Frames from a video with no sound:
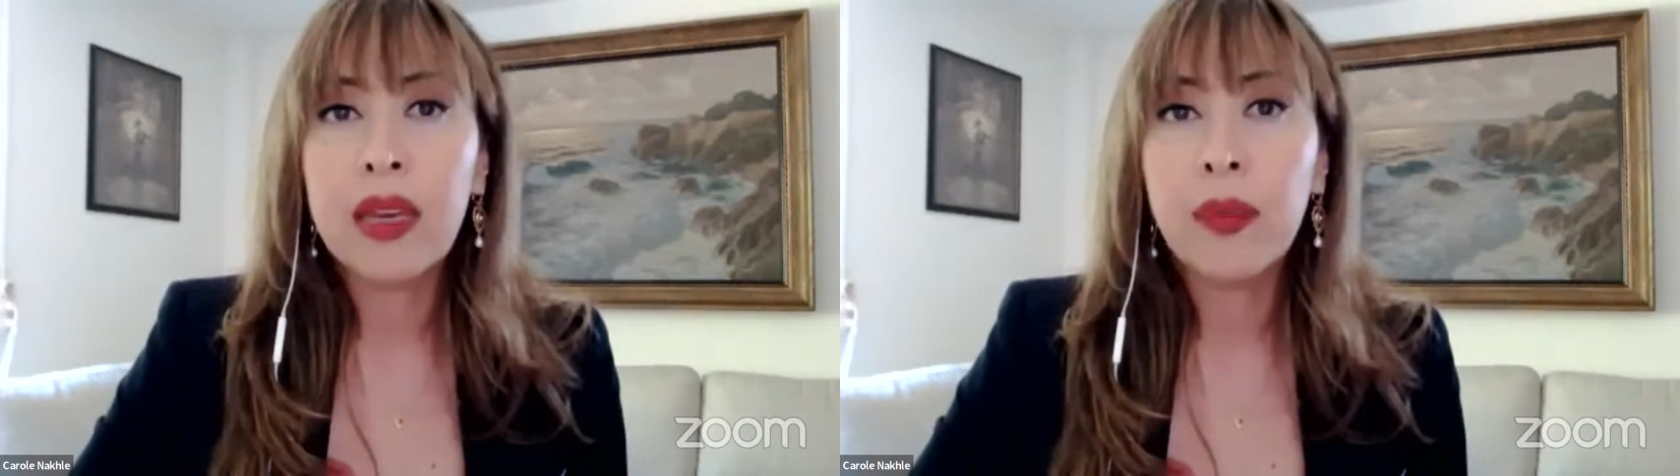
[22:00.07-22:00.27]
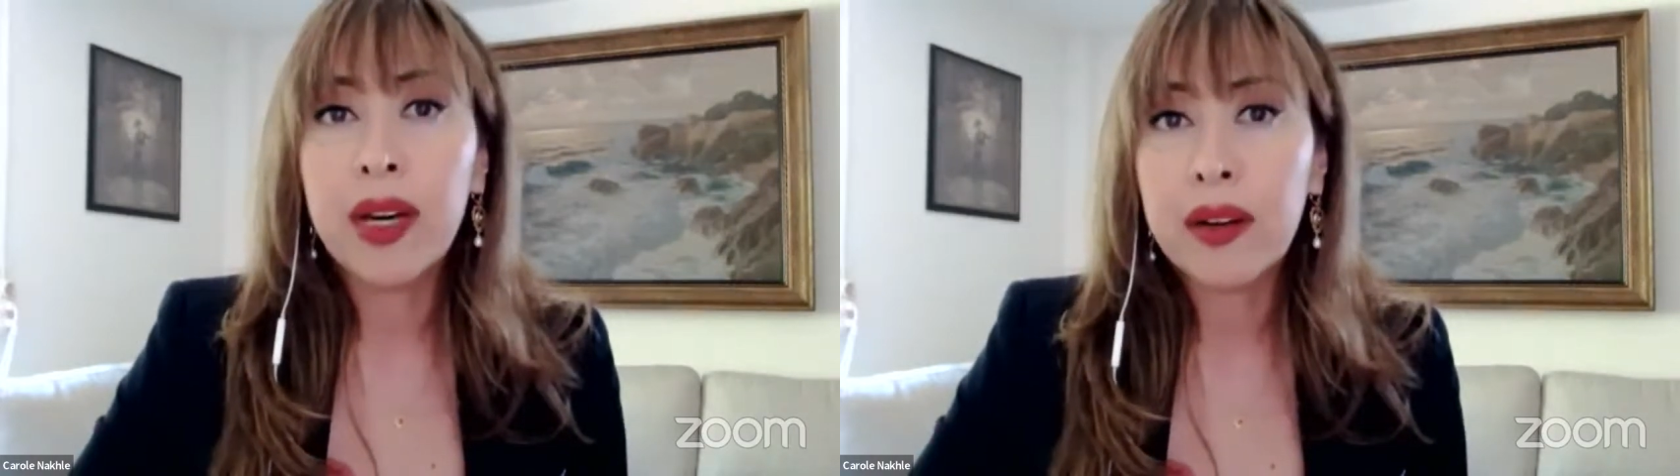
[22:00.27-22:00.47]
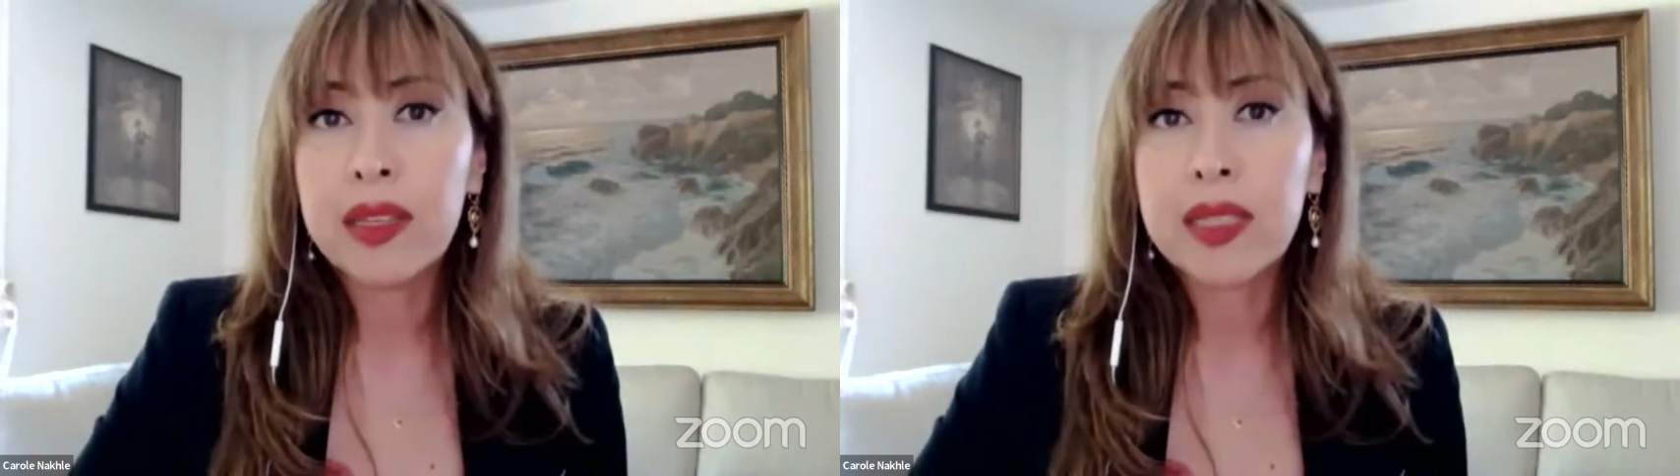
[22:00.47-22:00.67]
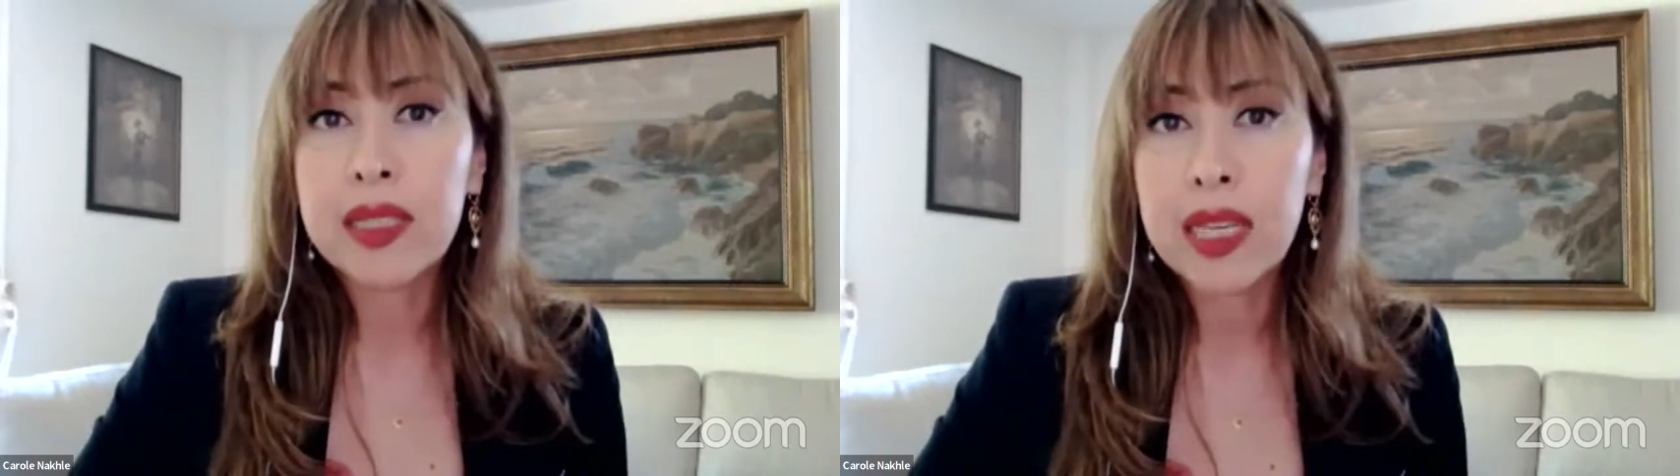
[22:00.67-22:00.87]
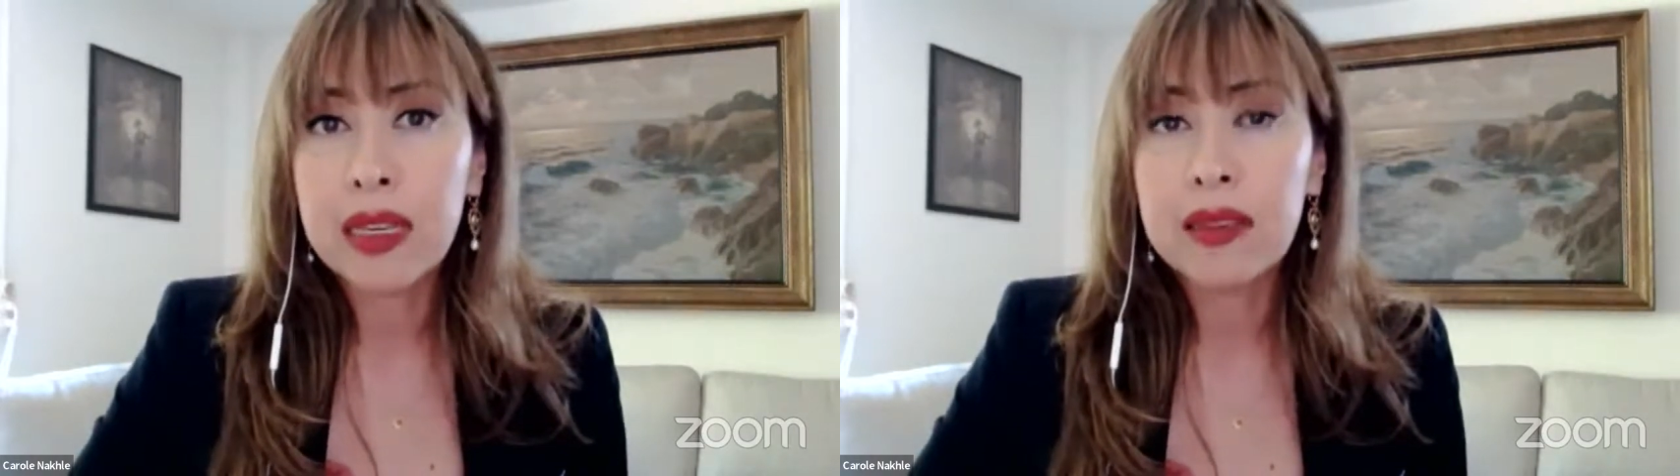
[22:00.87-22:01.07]
pariah
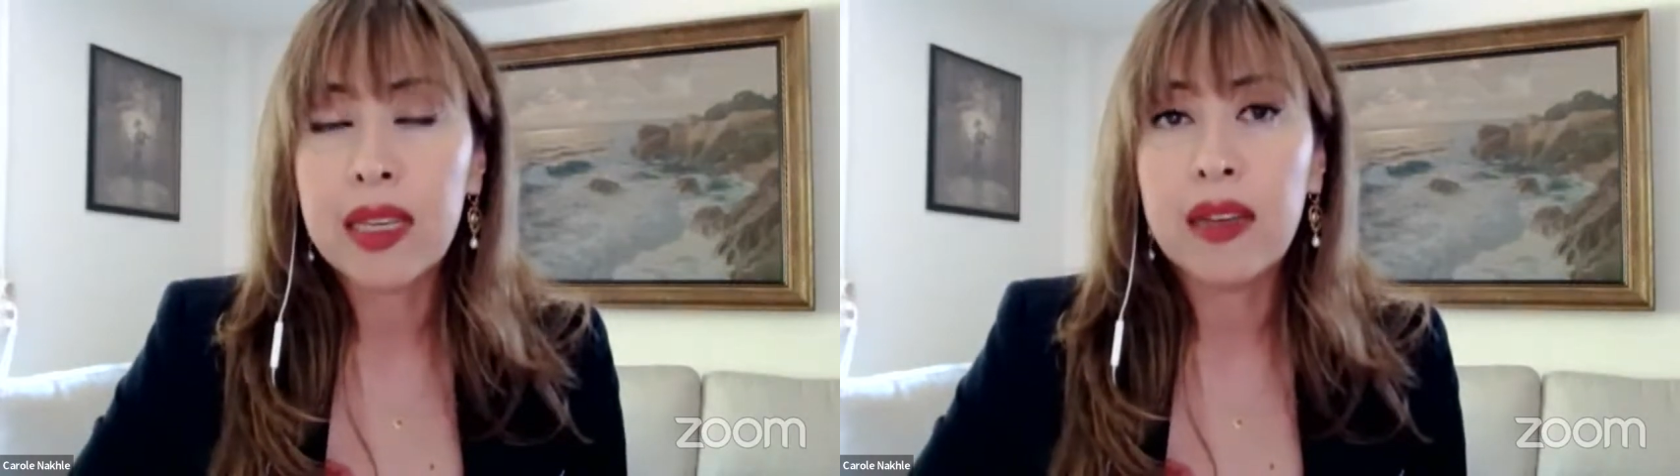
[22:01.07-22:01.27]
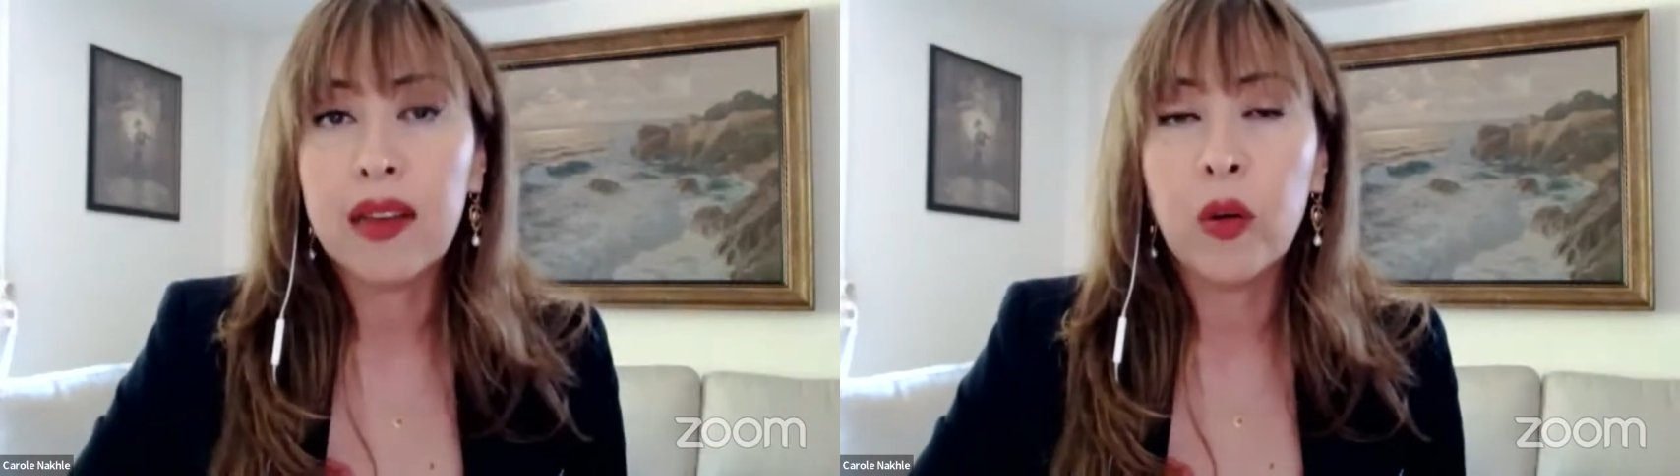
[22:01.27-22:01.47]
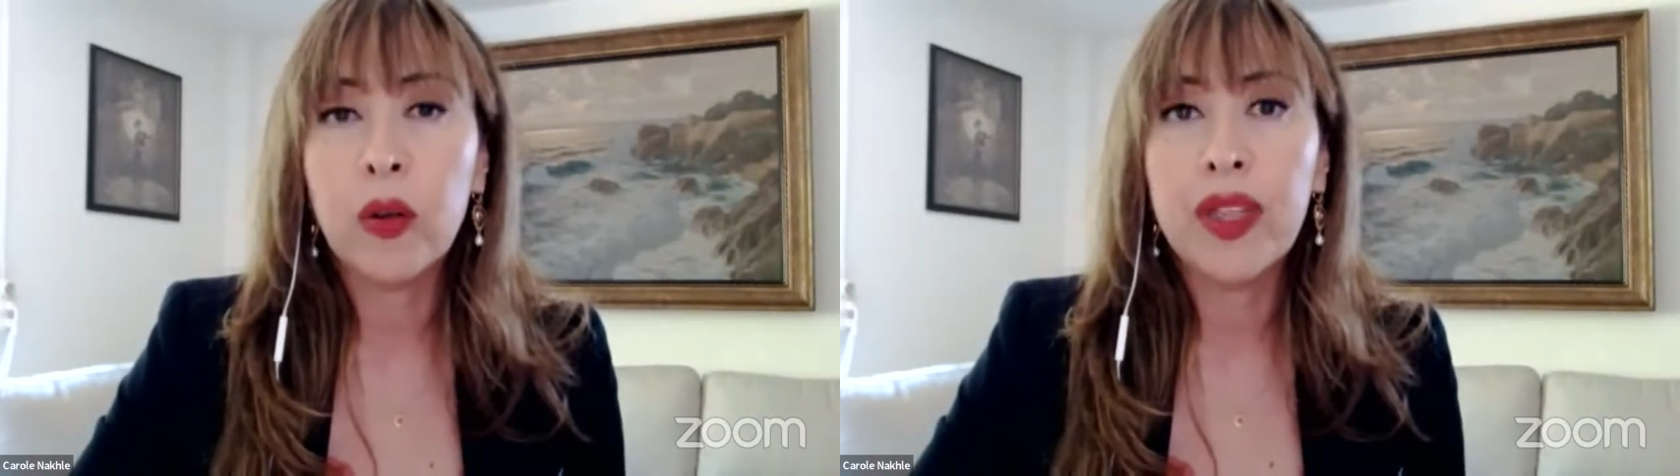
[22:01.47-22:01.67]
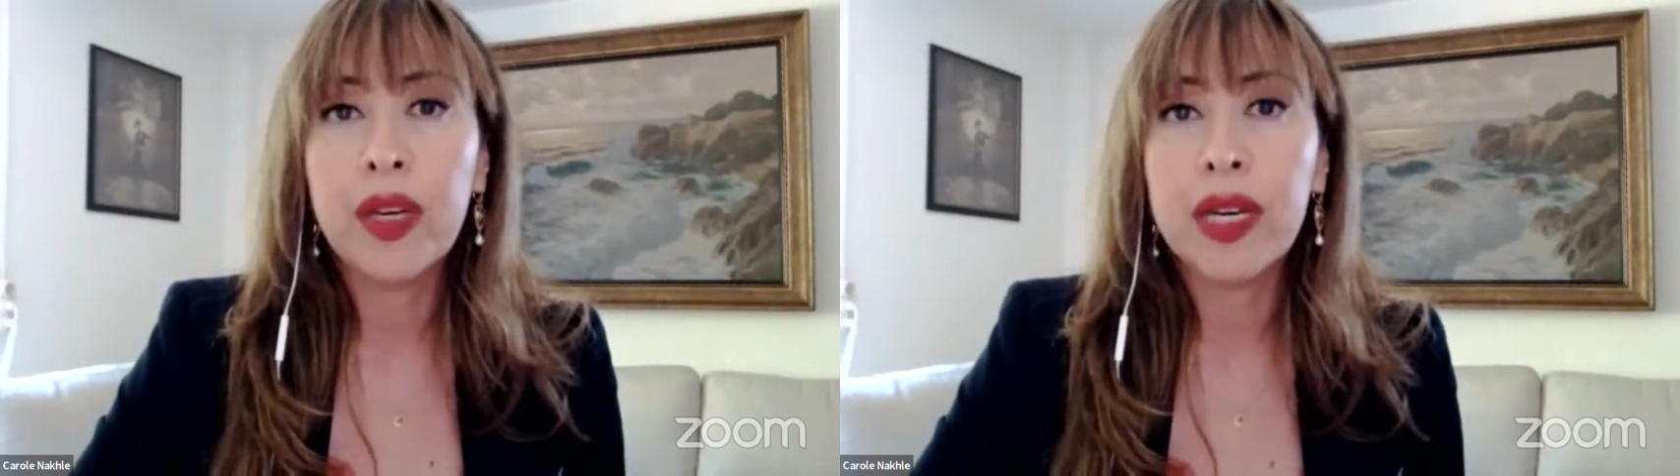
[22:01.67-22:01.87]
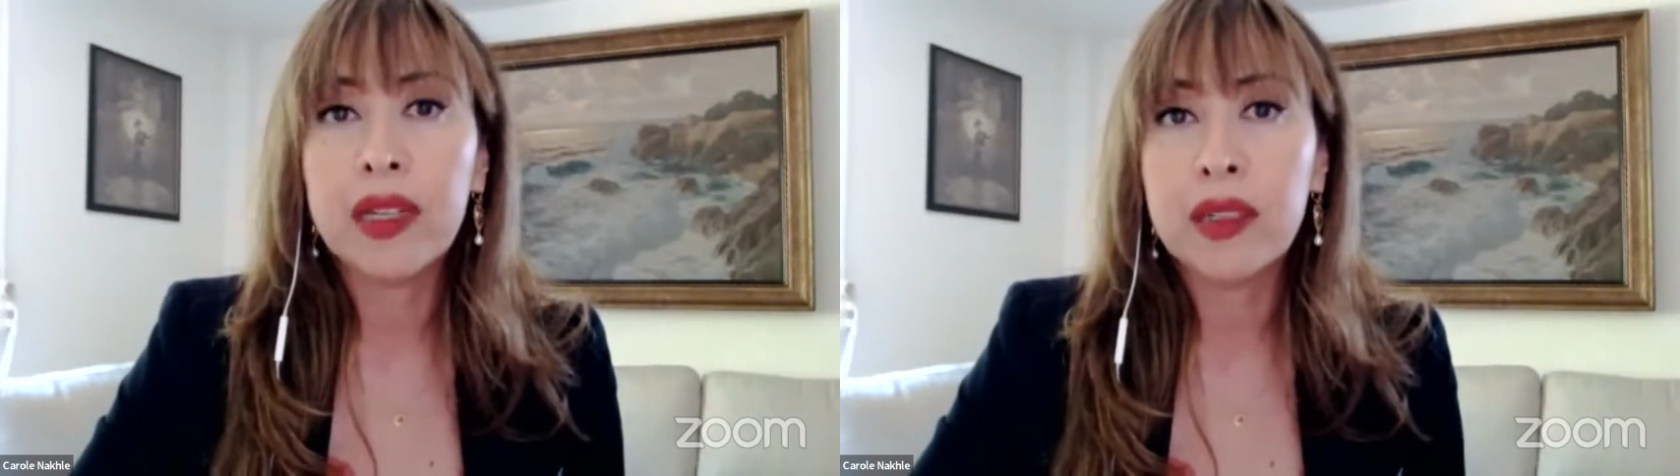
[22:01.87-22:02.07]
state and hold them
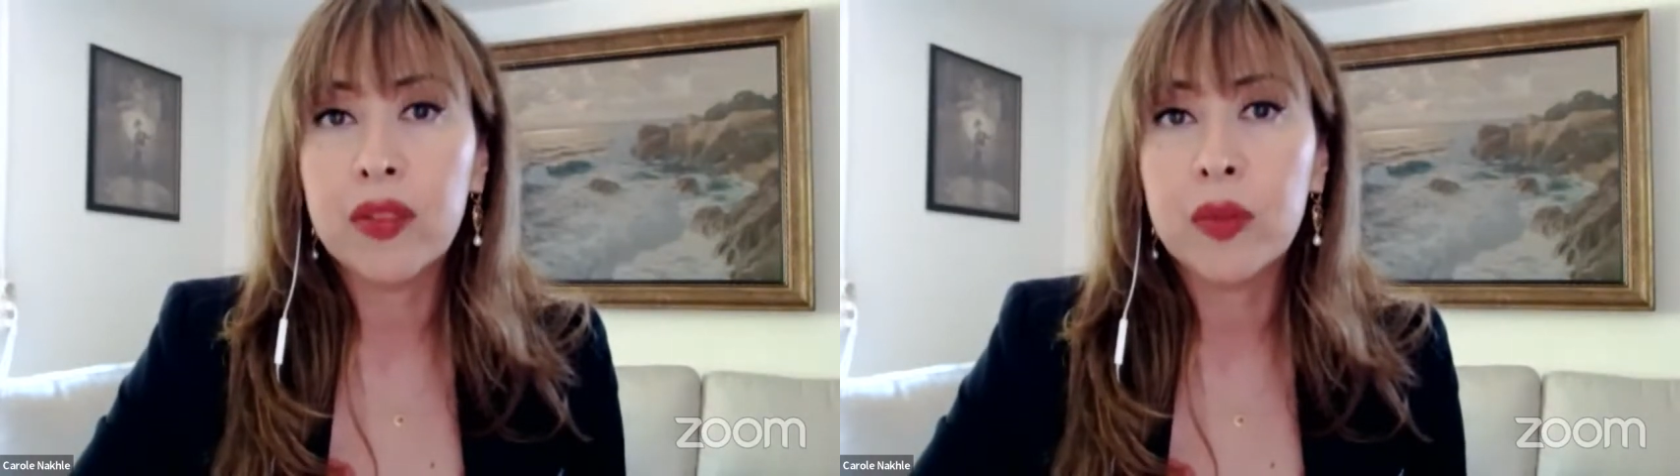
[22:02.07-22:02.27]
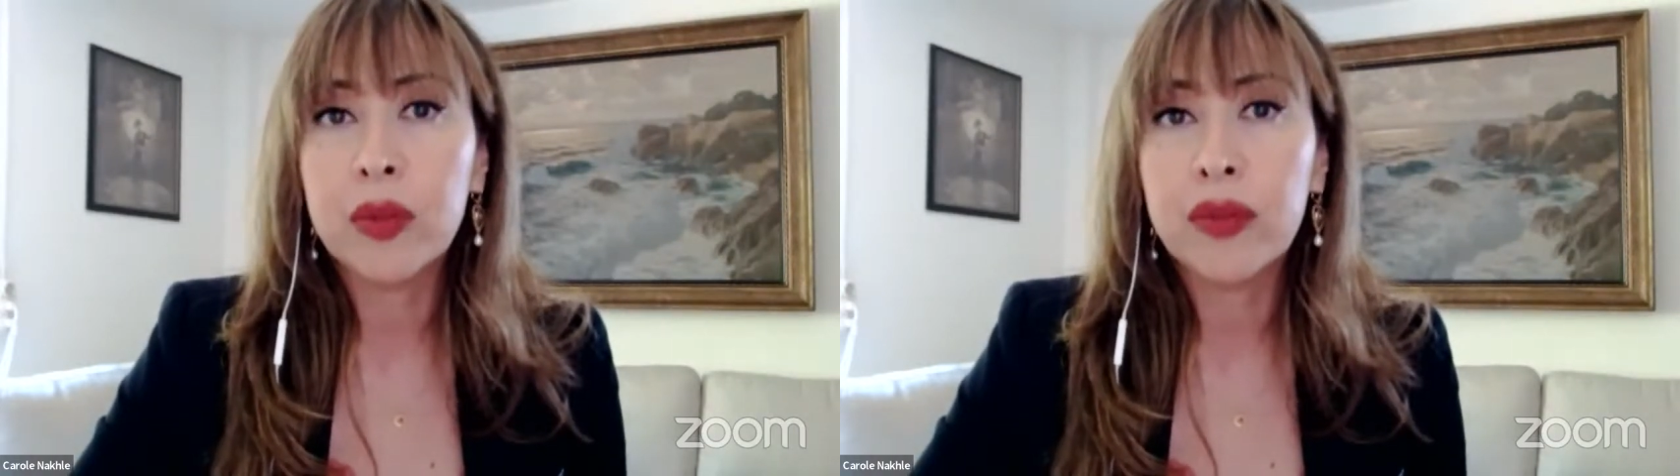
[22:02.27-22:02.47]
accountable